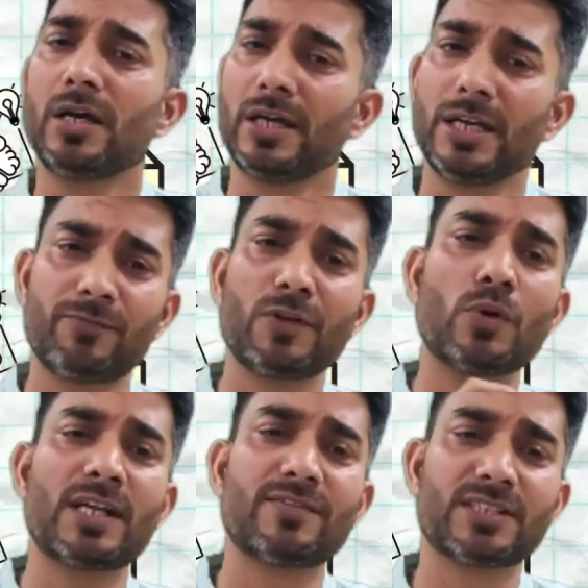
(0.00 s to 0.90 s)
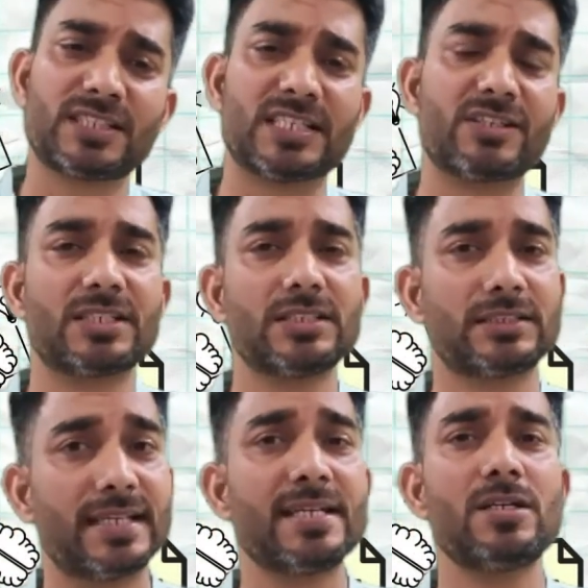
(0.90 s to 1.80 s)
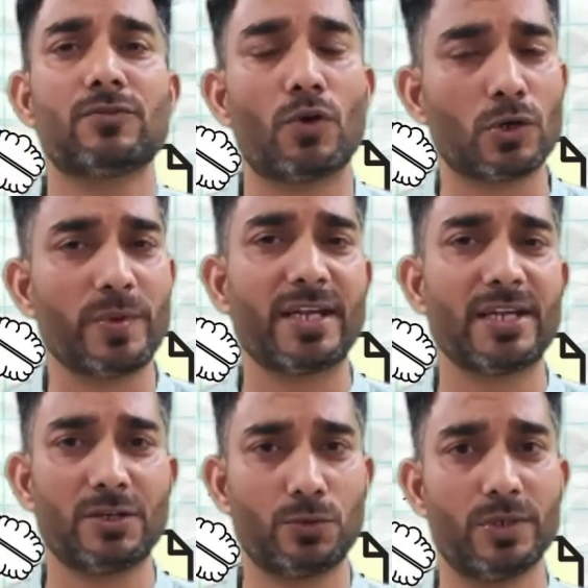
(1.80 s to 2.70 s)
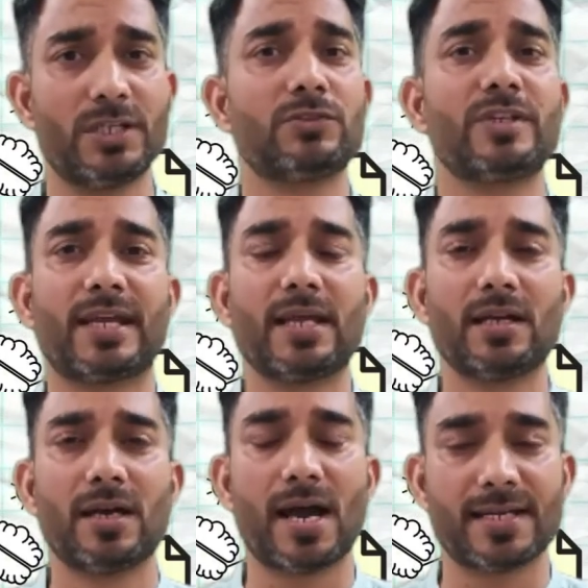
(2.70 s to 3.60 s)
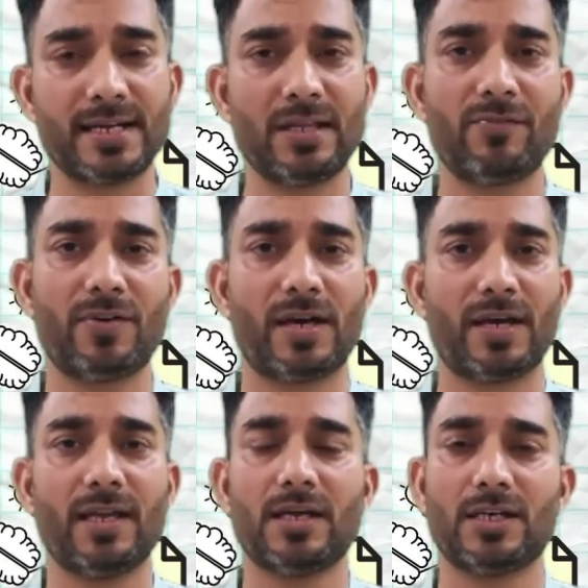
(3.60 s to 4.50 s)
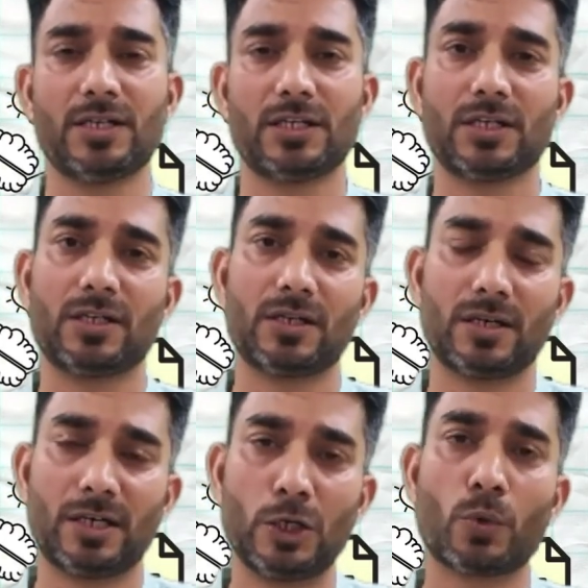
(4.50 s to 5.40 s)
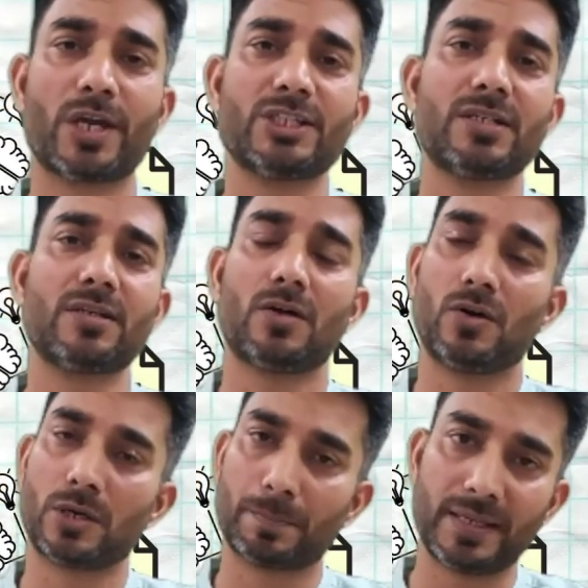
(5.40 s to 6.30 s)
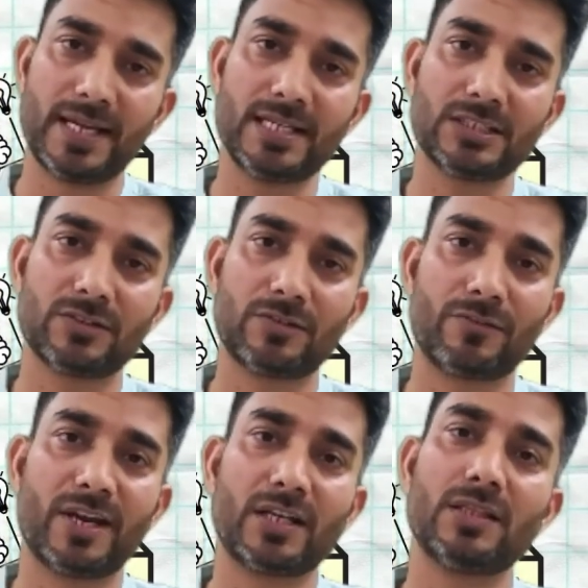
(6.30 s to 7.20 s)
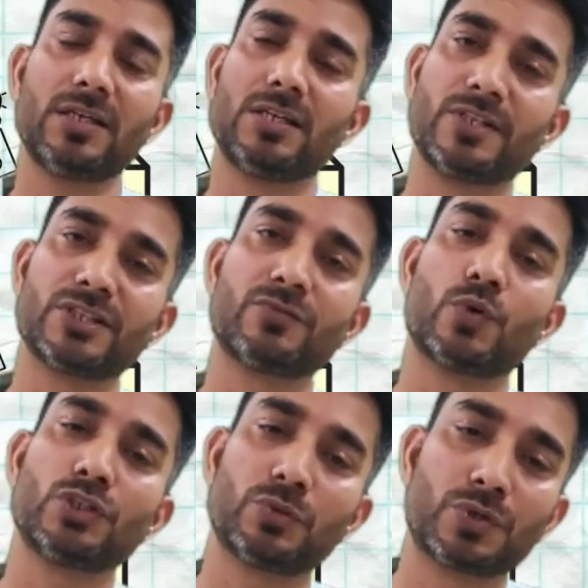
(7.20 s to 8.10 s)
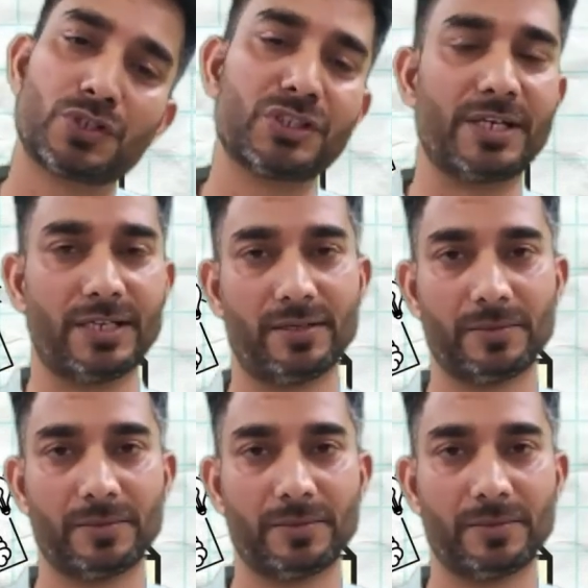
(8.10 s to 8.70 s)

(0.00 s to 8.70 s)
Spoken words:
If we don't have such addresses, then what we can do is we can identify a location or place where the invention was originated.